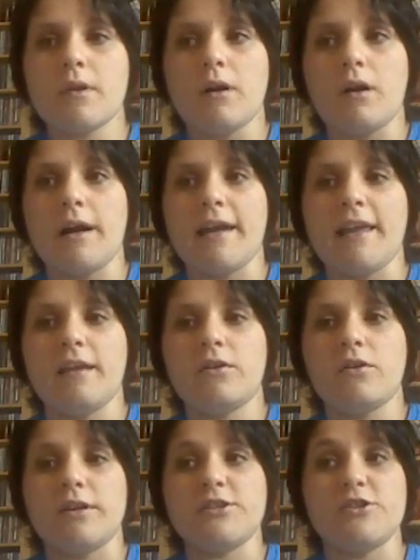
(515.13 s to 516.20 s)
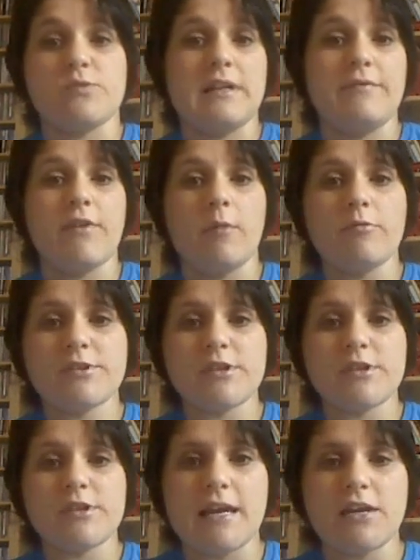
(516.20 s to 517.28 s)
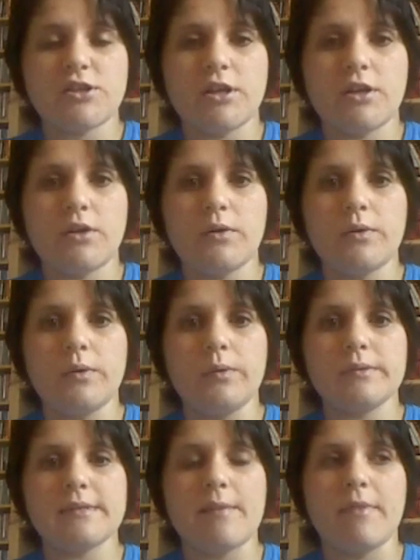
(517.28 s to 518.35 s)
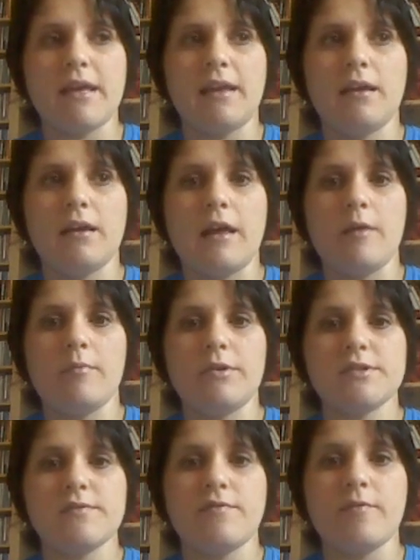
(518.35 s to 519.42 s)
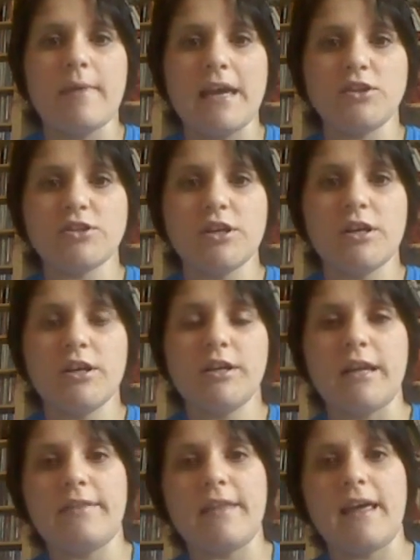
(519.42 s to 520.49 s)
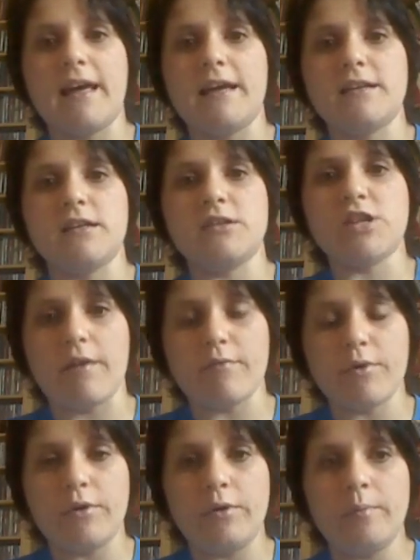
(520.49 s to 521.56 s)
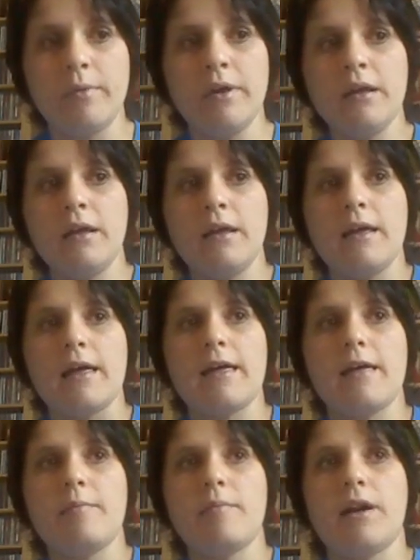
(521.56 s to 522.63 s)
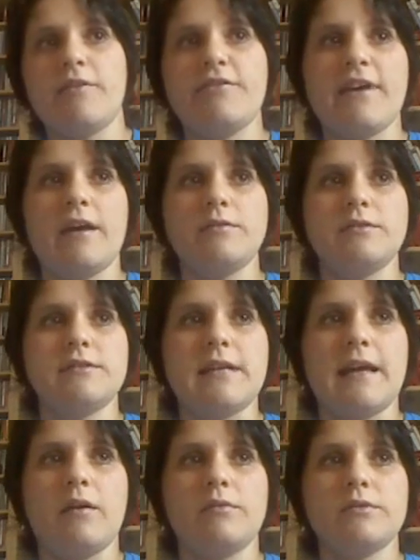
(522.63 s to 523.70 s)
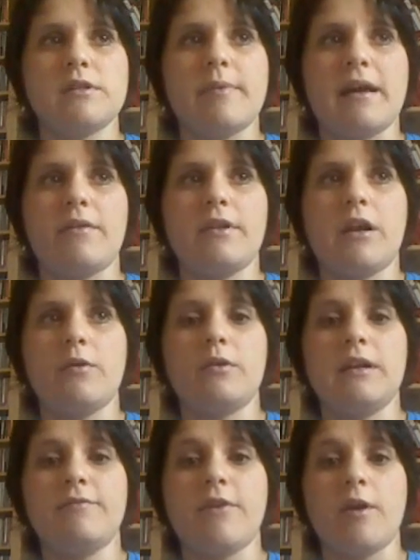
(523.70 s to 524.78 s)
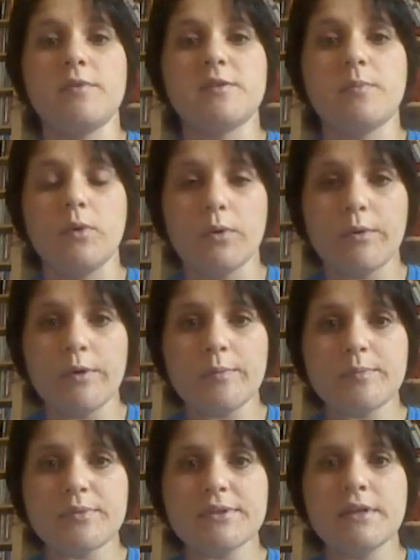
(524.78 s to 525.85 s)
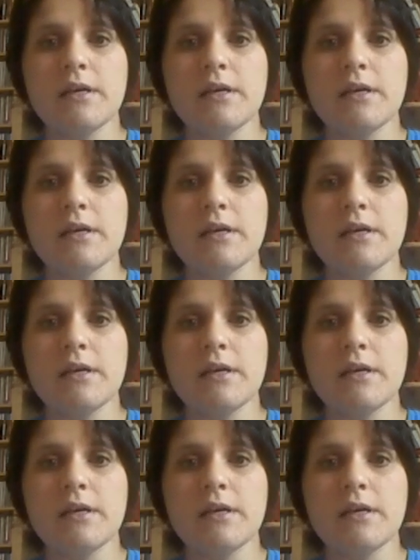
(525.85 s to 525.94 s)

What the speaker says: I got in touch with the Lymphoma Association, who sent me lots of information, and they had a chat room. I found out about the local lymphoma support groups,